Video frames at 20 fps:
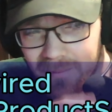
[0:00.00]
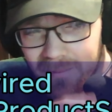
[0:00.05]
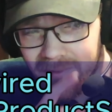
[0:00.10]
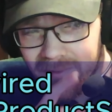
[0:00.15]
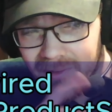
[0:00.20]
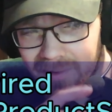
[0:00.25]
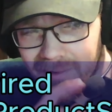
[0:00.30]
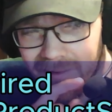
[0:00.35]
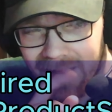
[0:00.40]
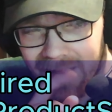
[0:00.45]

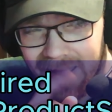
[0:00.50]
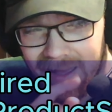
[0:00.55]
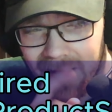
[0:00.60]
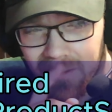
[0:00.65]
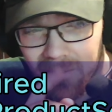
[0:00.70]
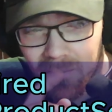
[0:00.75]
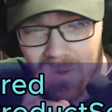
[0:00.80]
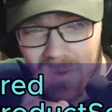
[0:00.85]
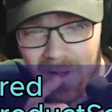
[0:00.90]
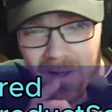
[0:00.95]
with a little
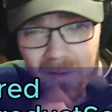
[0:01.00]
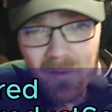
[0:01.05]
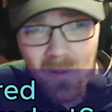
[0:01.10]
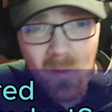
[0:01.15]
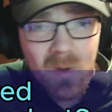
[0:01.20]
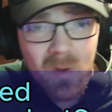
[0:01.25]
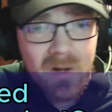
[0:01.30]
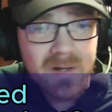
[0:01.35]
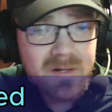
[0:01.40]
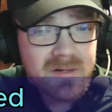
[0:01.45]

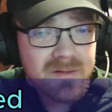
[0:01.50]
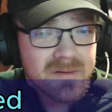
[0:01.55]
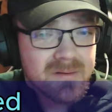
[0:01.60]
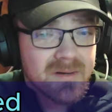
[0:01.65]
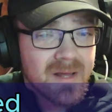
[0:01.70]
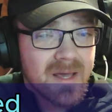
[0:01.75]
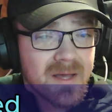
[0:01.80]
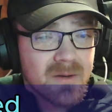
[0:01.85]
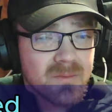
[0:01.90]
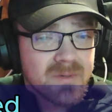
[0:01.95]
auto wired
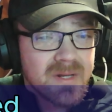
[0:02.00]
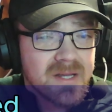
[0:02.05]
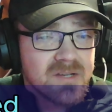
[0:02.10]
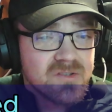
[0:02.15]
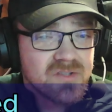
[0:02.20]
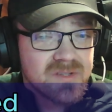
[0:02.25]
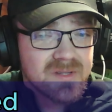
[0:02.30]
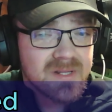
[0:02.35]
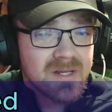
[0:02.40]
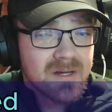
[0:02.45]

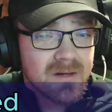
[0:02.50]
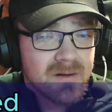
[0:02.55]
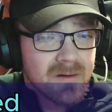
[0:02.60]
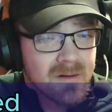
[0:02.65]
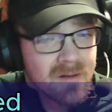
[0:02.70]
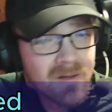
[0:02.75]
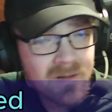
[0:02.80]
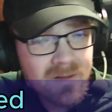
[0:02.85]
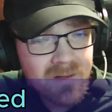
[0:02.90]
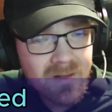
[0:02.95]
annotation there.